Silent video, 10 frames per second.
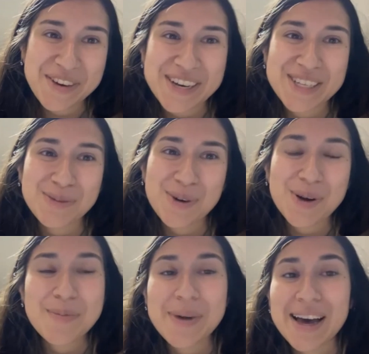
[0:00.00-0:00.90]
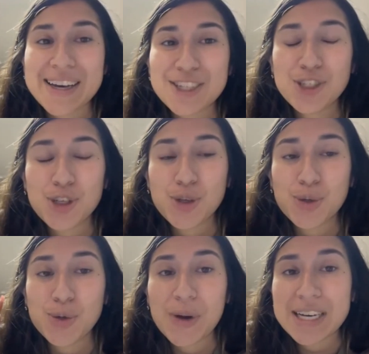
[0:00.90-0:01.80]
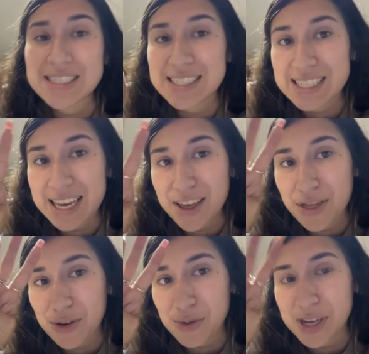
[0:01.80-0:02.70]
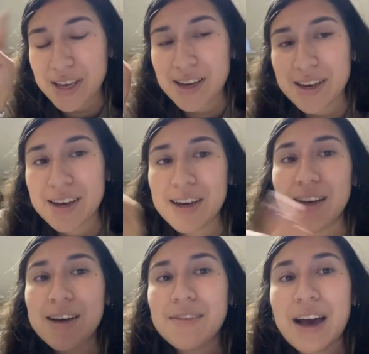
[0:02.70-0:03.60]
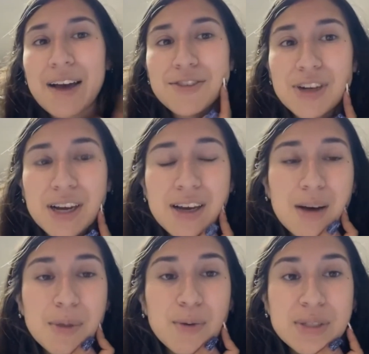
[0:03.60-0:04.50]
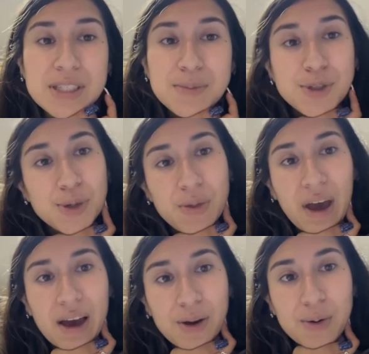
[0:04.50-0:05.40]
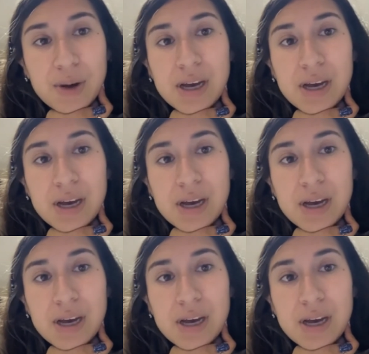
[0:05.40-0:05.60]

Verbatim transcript: guys welcome back to day three of after i got my wisdom tooth out